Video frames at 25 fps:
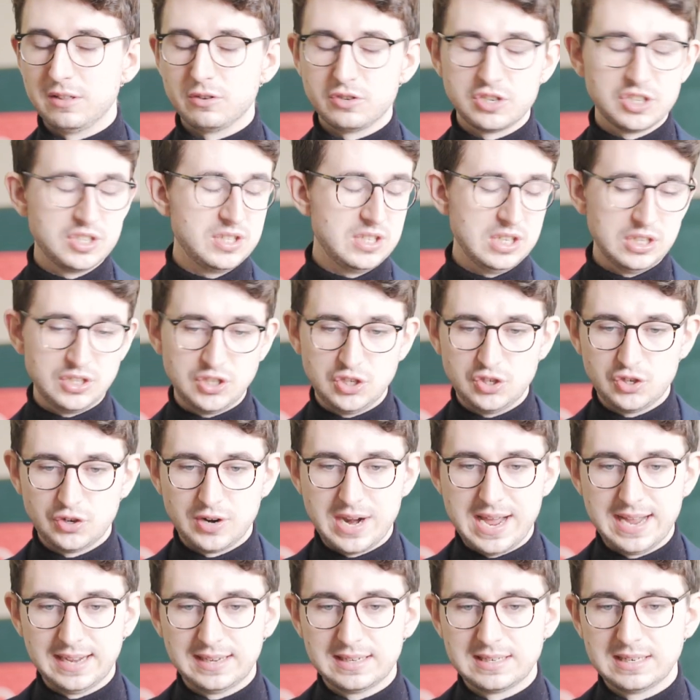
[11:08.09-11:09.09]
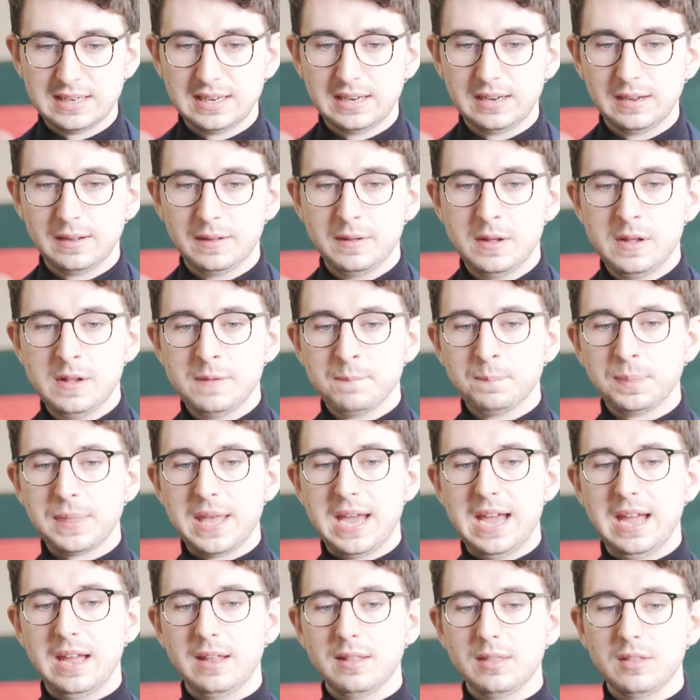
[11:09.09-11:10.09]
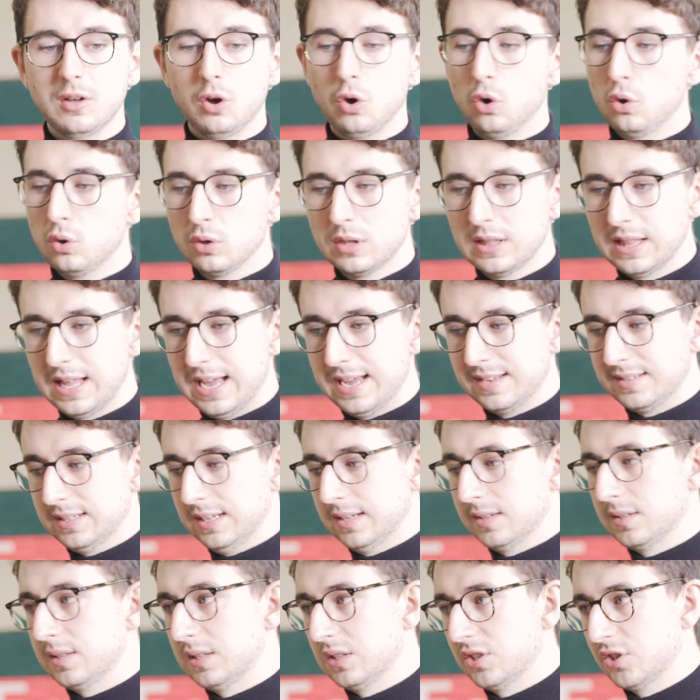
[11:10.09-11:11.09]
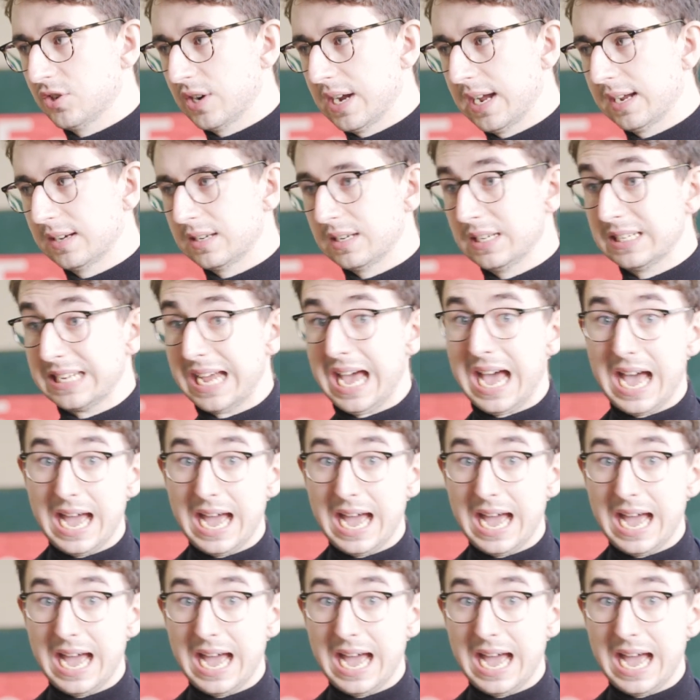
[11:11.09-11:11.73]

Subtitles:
They're just distracting, and the whole class gets distracted.